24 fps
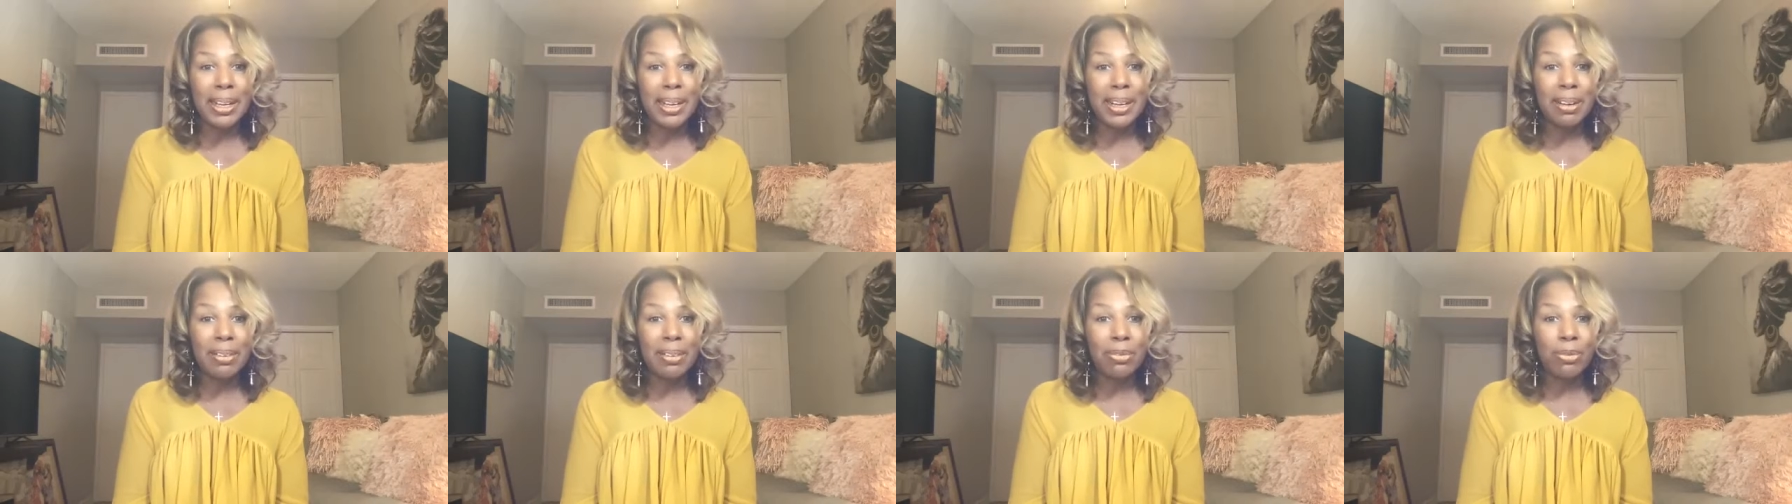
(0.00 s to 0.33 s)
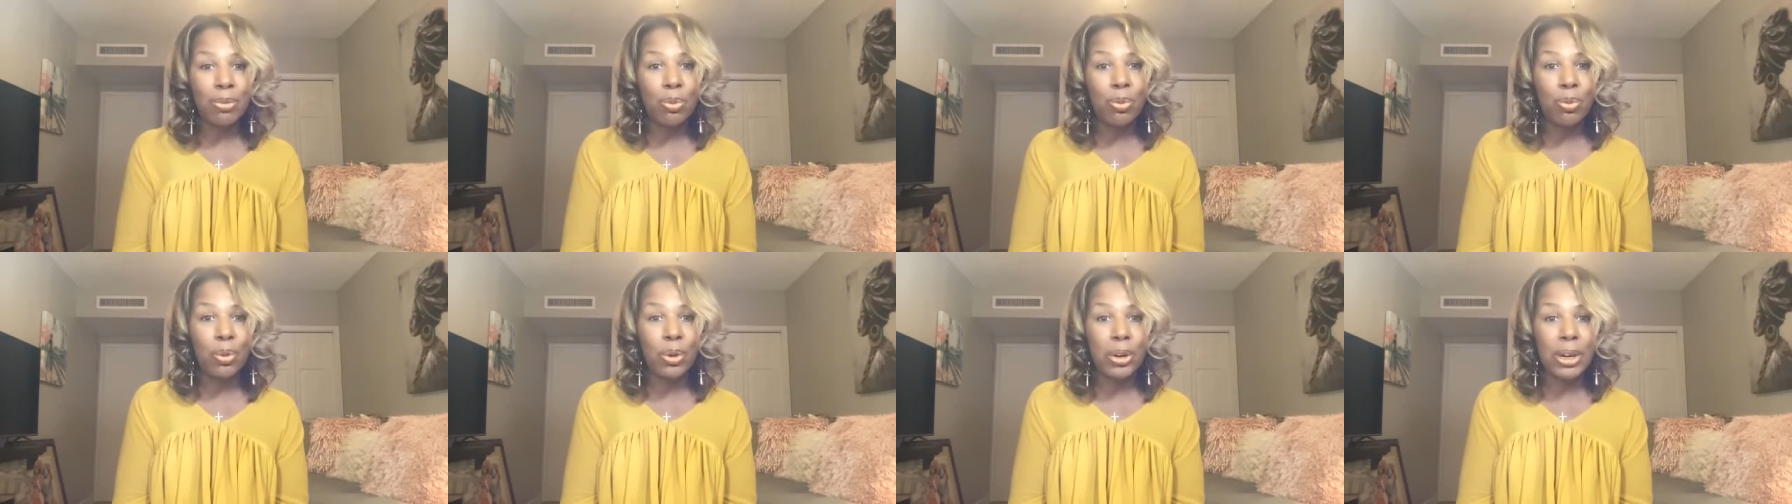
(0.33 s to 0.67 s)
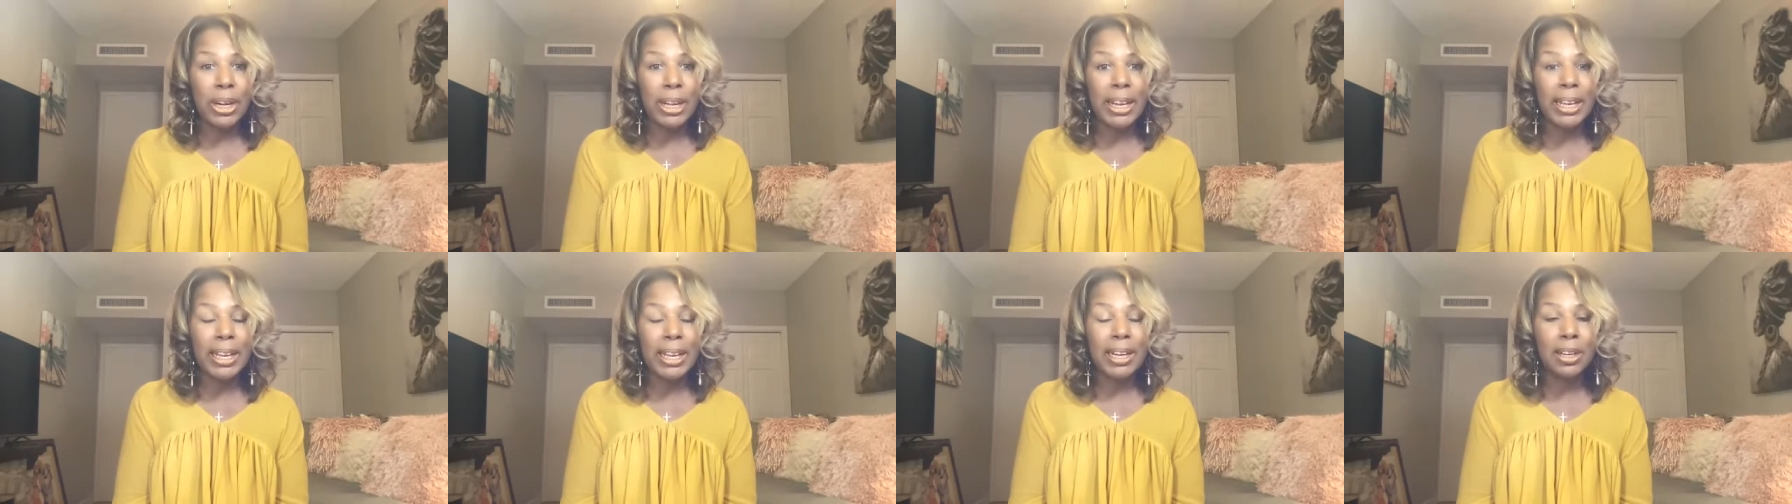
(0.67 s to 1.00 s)
of
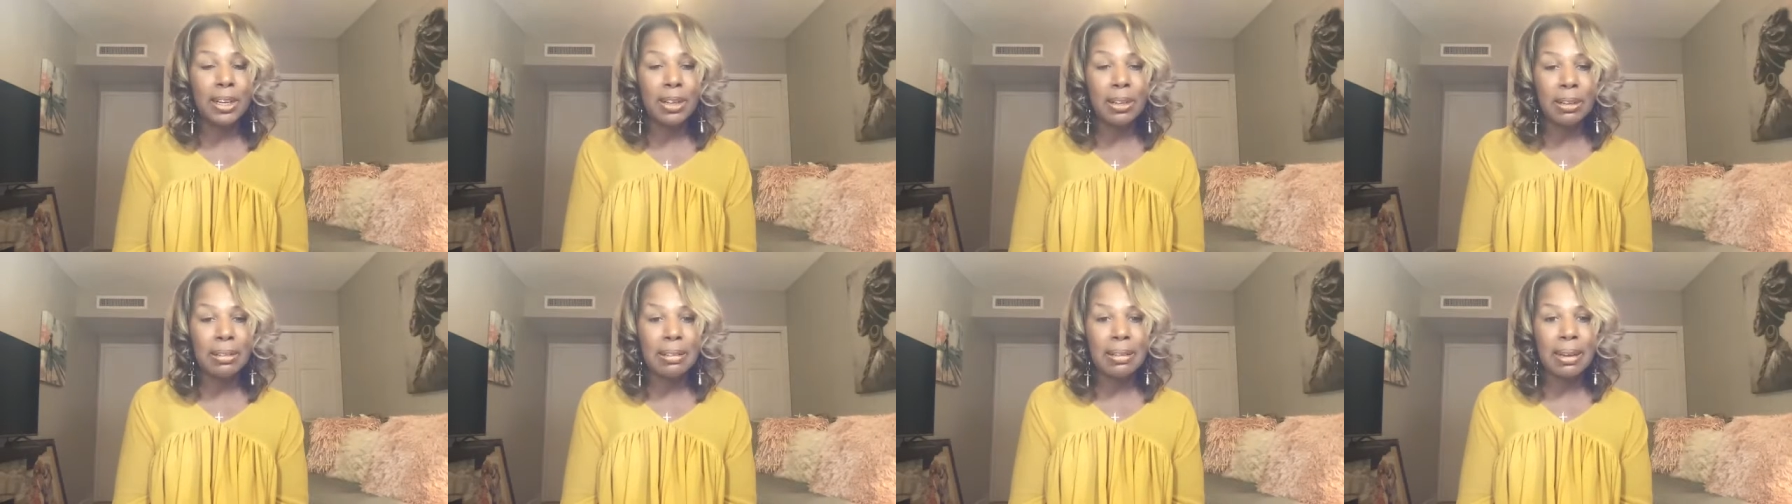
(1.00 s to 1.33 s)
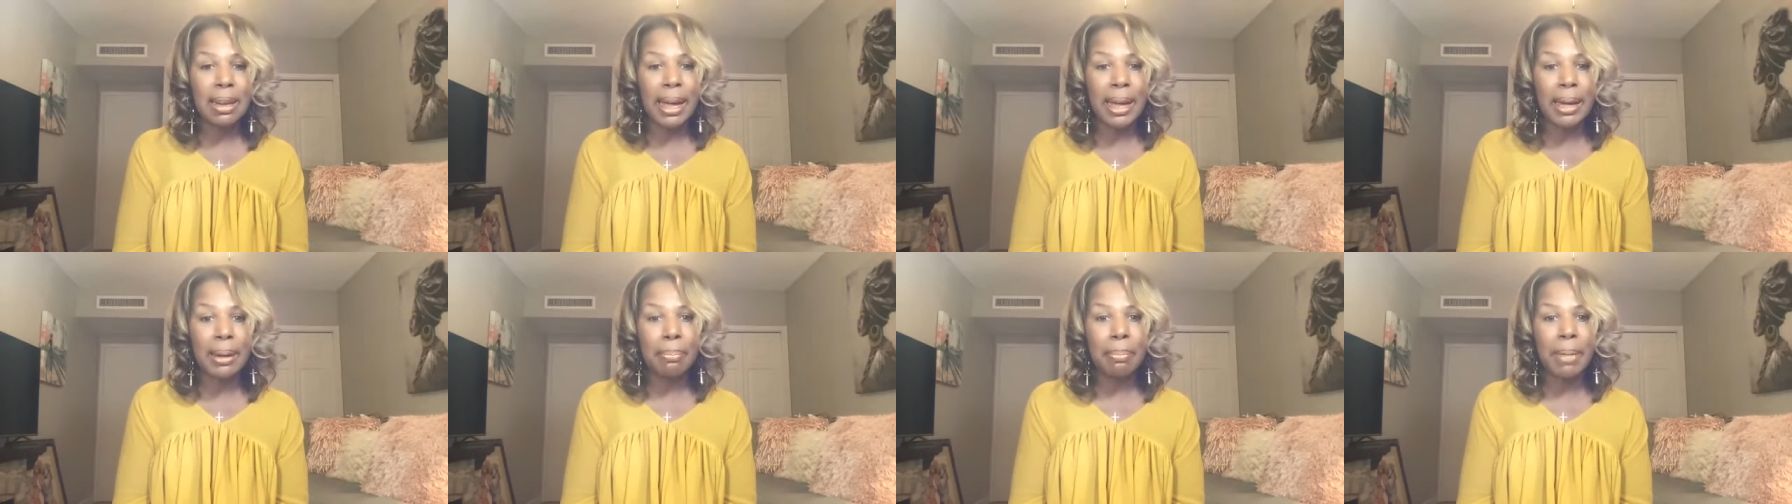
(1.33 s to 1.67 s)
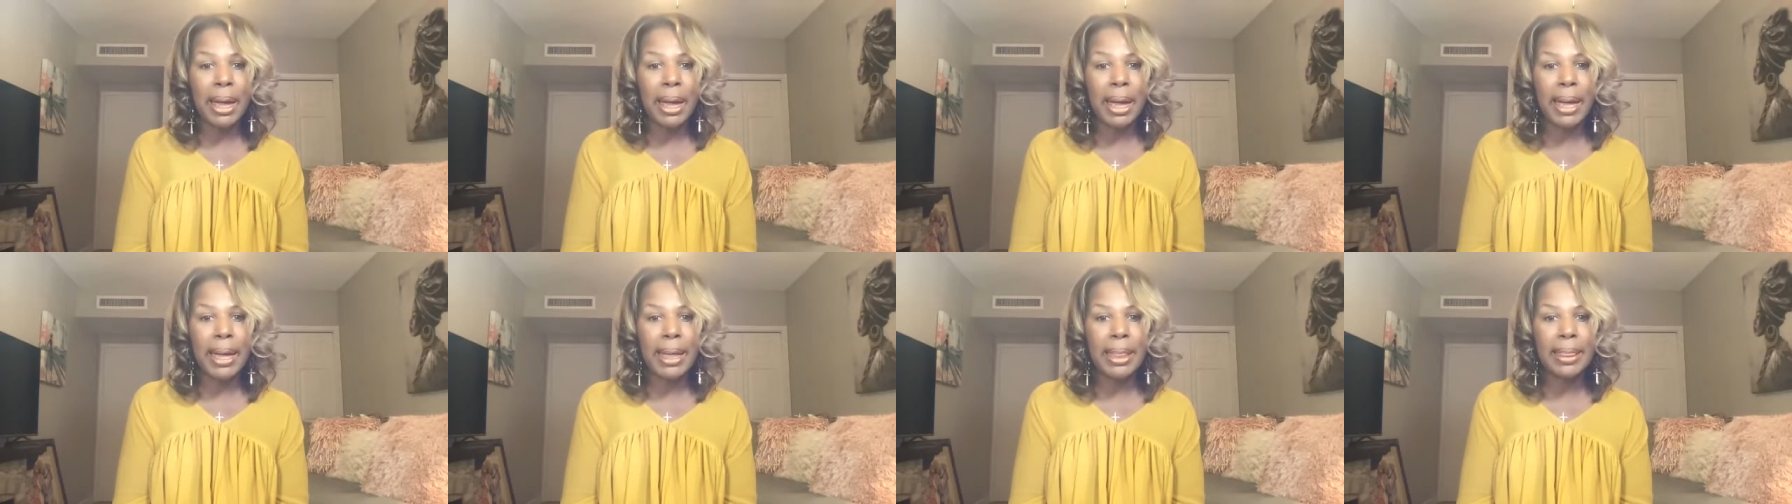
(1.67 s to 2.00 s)
what it looks like
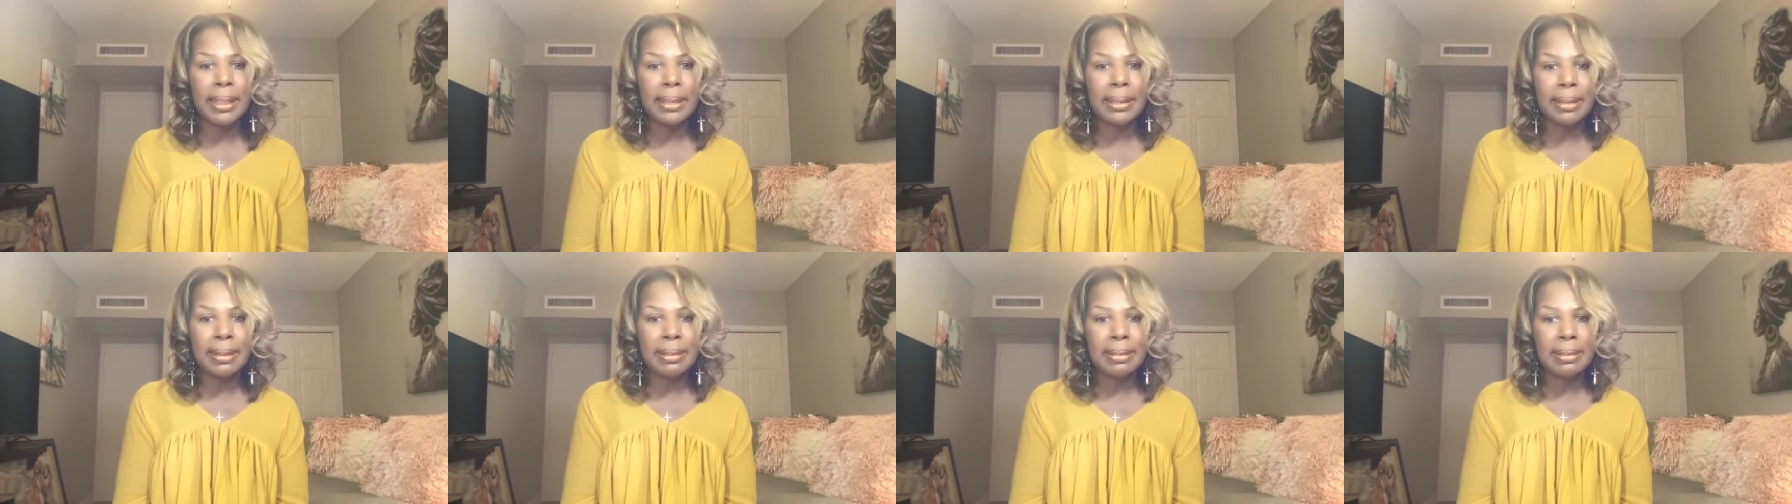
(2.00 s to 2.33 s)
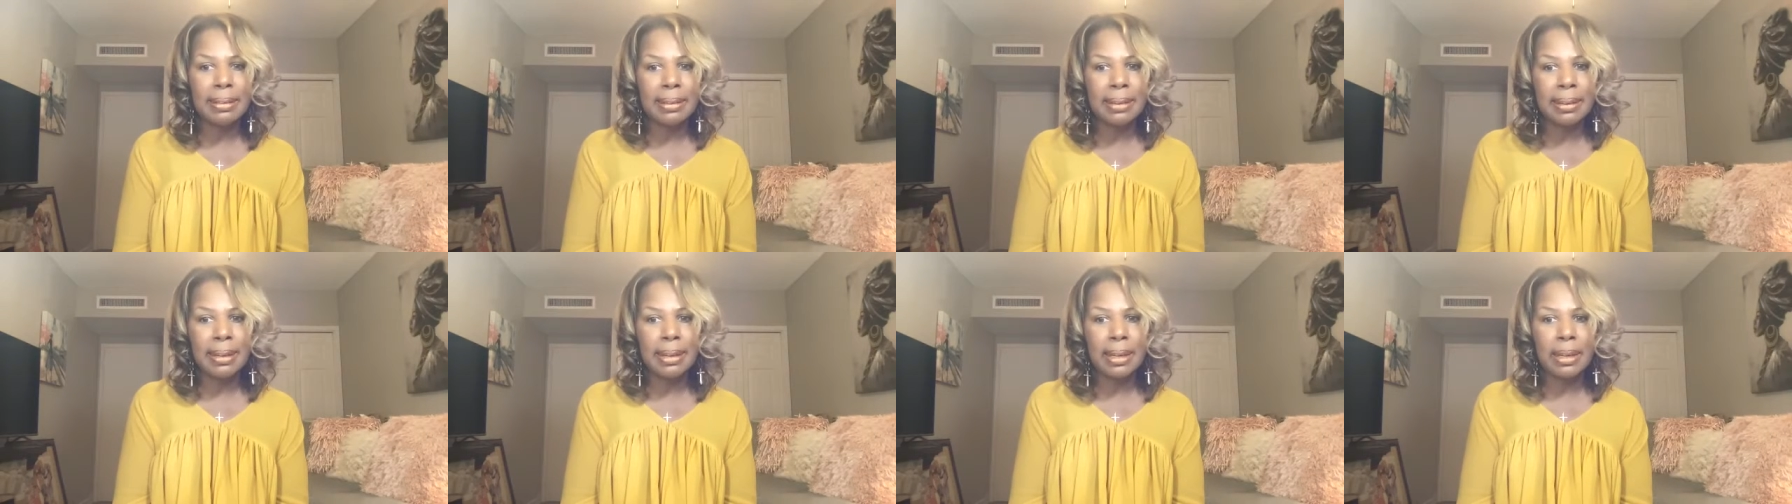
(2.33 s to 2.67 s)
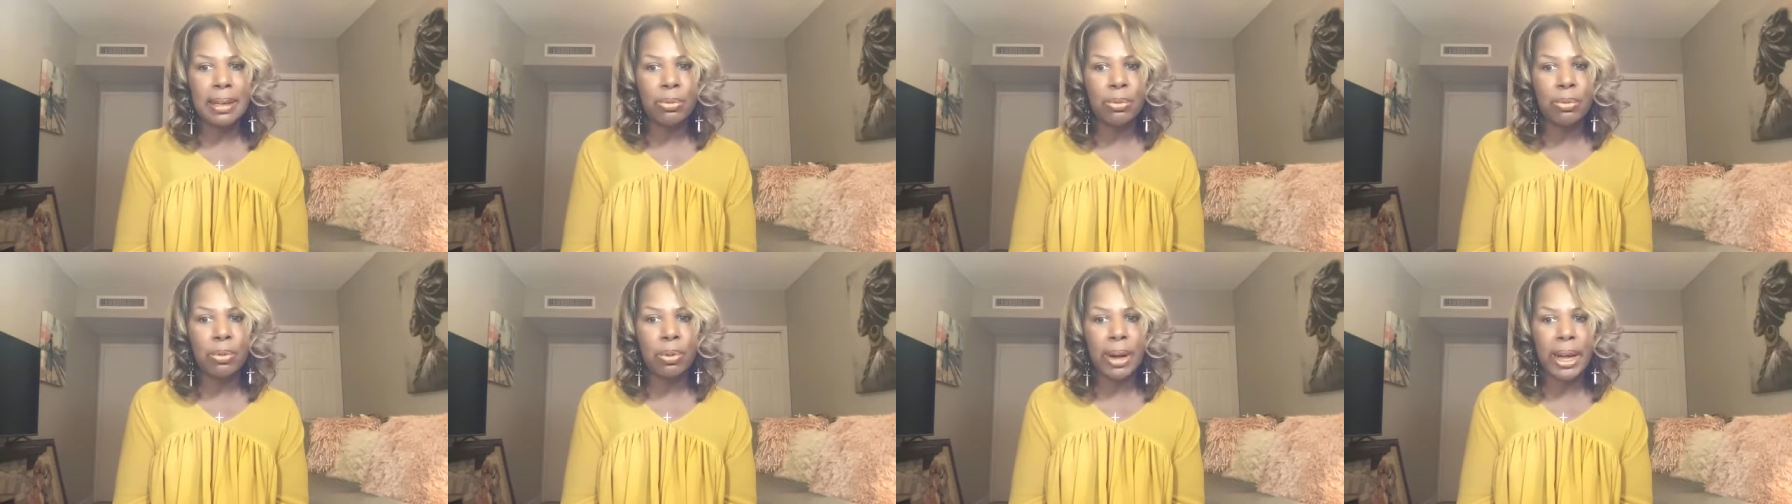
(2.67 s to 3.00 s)
by ethnicity
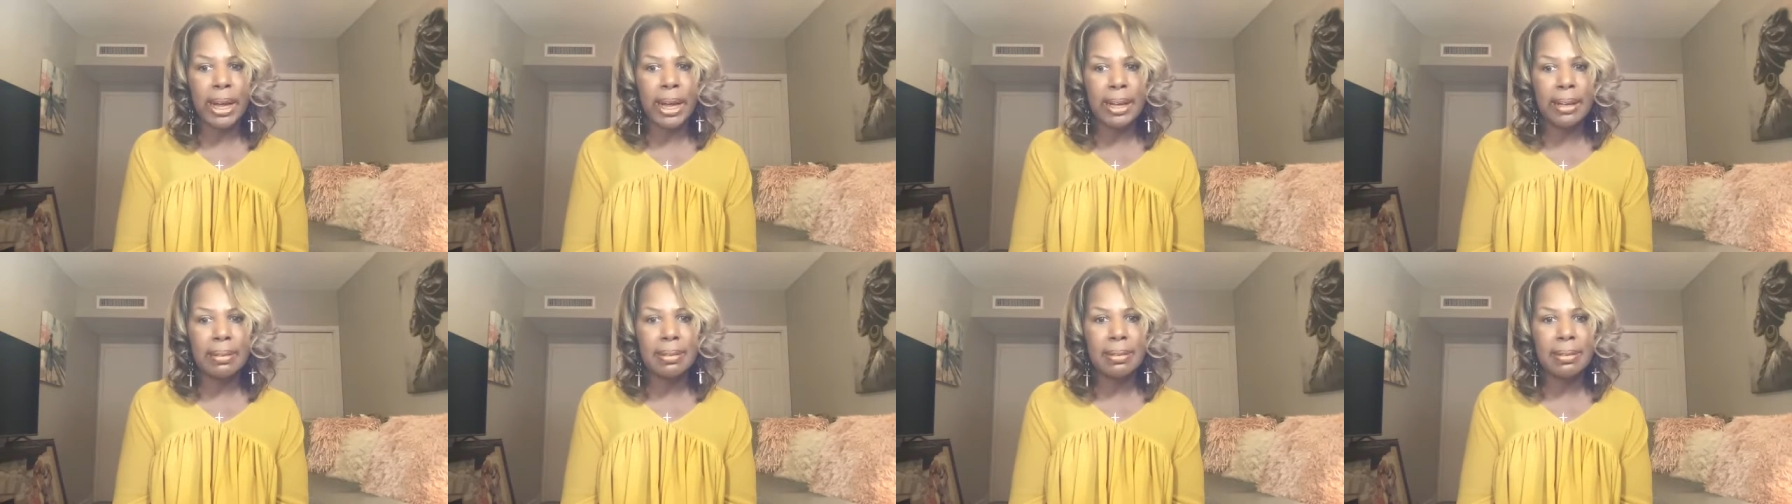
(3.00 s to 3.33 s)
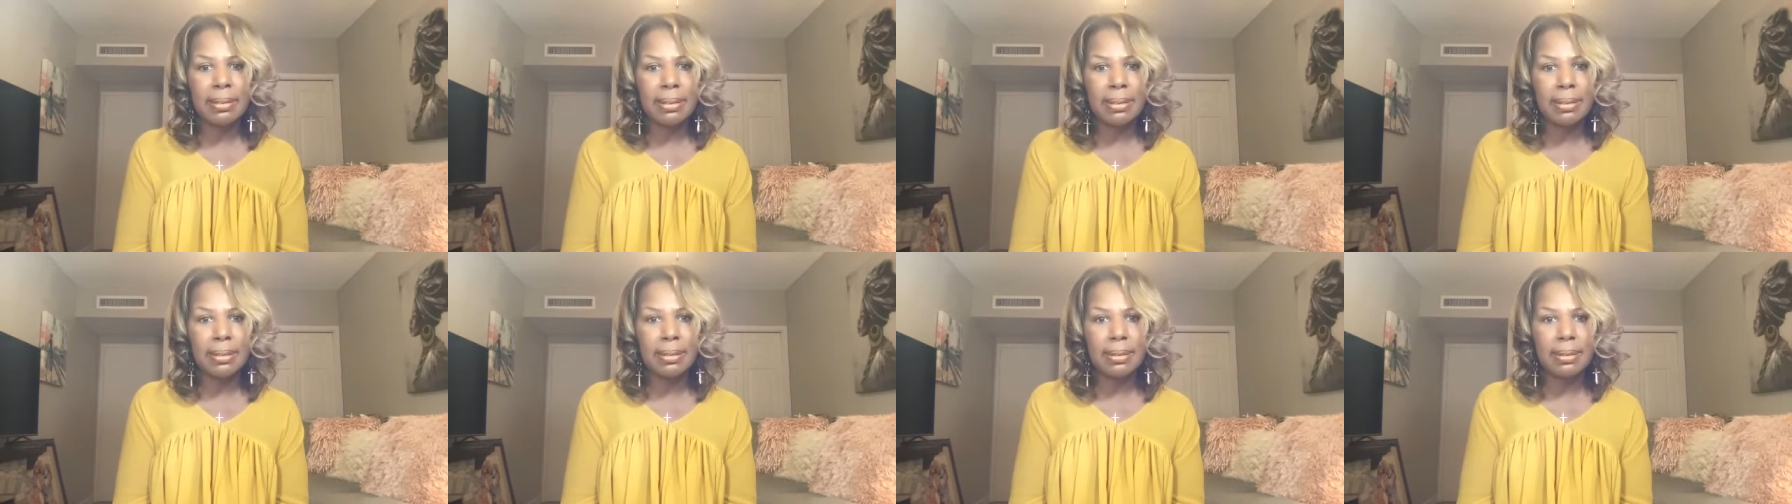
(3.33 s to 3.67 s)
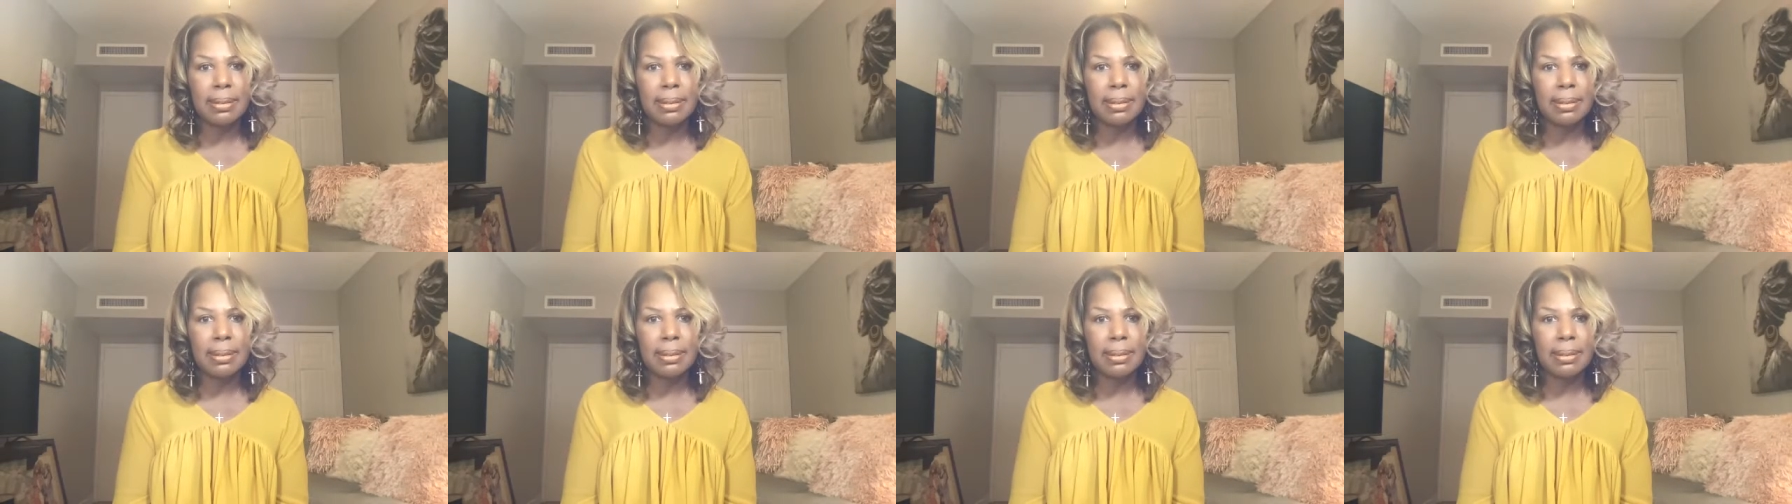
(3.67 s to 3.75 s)
and race.